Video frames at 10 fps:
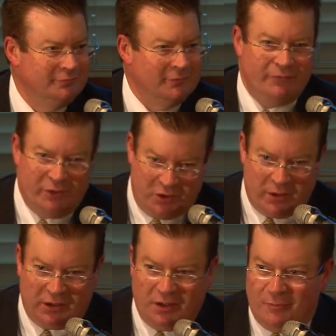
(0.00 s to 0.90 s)
and very
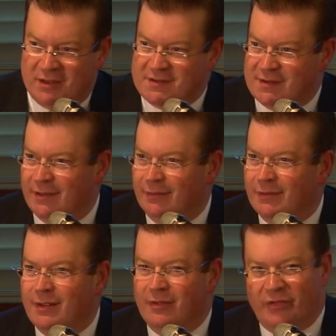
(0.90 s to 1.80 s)
quickly I might say,
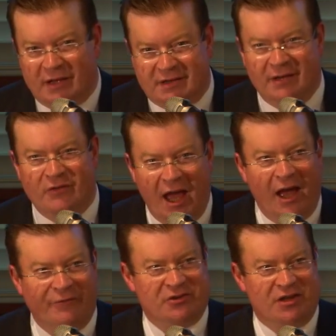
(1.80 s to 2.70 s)
that given
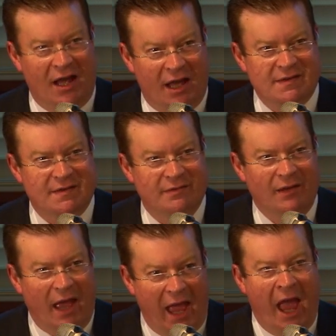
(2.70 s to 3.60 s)
half a chance,
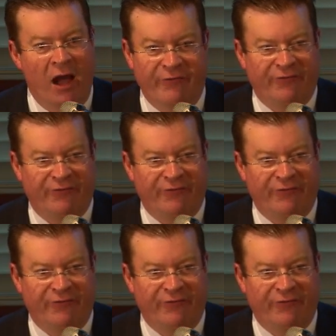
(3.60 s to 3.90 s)
our